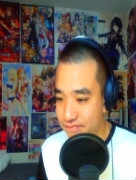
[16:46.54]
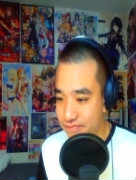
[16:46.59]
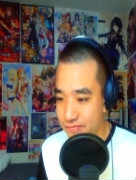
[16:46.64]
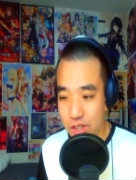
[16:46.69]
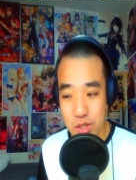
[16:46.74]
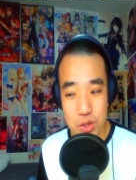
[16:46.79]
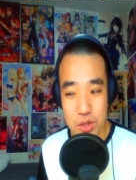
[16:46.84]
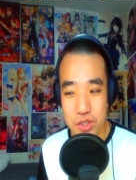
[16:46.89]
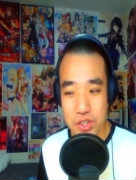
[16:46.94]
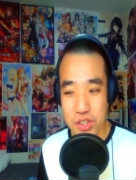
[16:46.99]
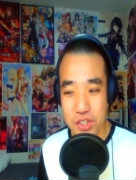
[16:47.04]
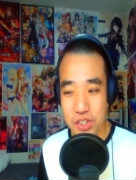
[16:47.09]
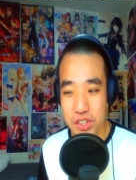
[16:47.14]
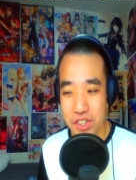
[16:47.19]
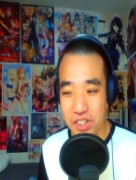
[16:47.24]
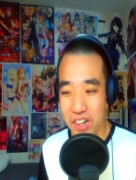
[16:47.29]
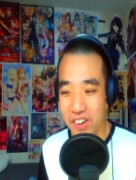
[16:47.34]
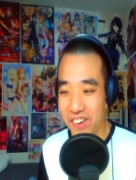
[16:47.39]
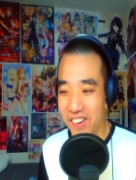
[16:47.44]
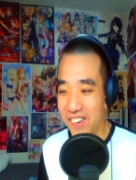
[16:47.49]

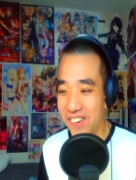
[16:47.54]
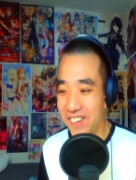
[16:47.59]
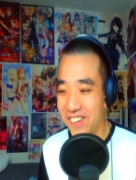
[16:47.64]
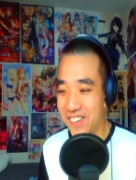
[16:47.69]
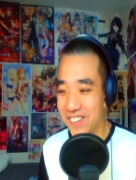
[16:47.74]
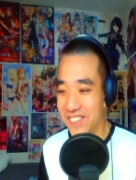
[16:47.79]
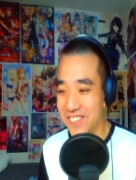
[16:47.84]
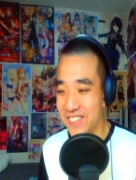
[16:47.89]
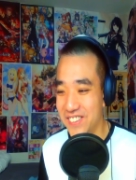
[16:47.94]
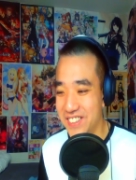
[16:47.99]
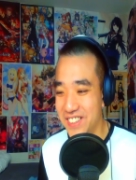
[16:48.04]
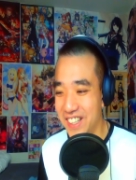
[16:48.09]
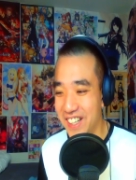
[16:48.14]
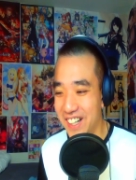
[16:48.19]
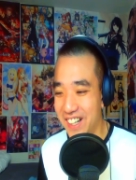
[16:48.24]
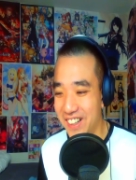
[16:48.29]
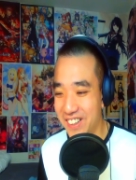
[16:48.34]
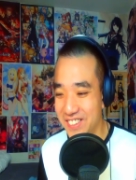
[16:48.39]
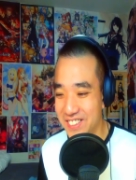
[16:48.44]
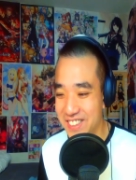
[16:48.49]
Ooh, oh,
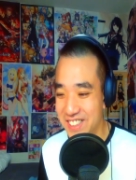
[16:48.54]
yo,